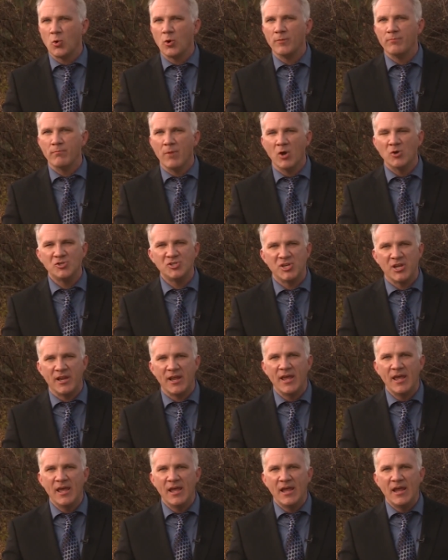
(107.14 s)
court
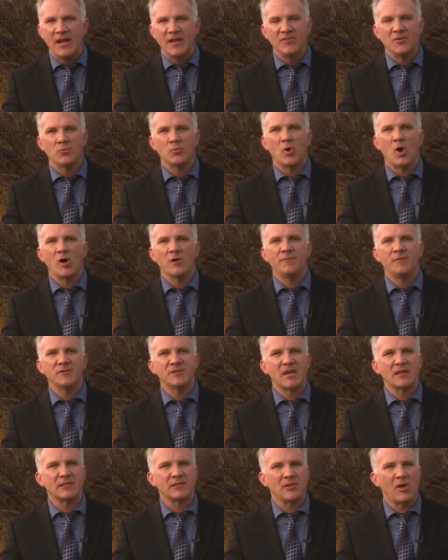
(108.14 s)
motion in the
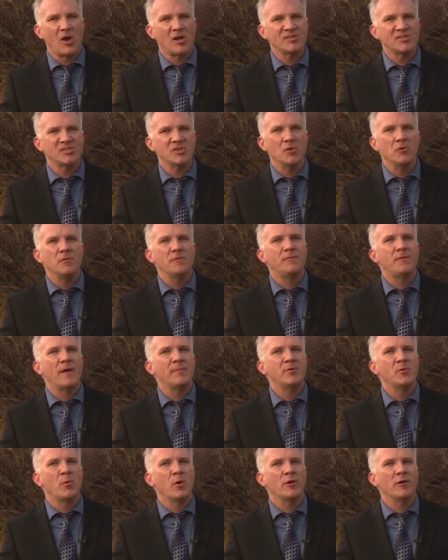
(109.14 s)
wrongful death lawsuit
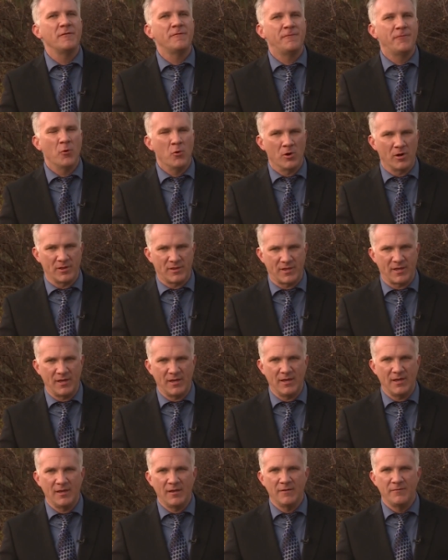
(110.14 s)
February 4th.
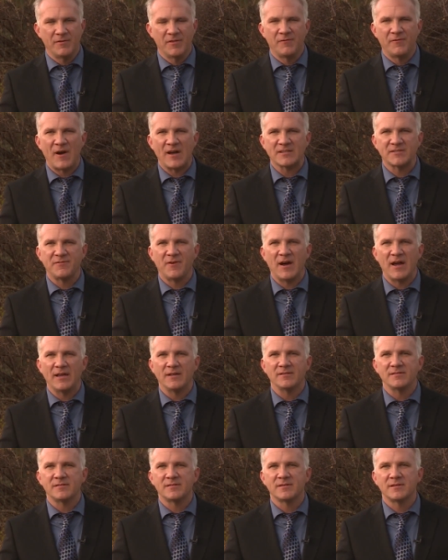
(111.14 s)
For the Fox
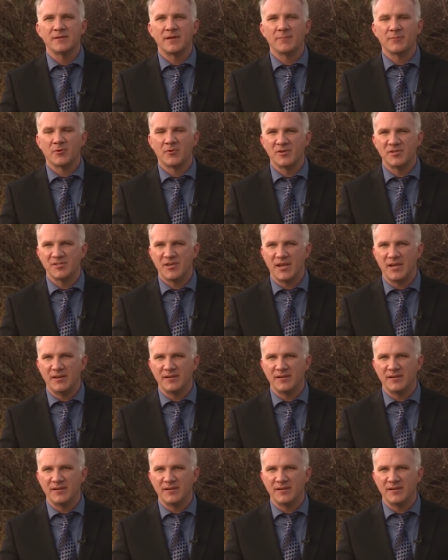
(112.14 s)
Files, I'm Chris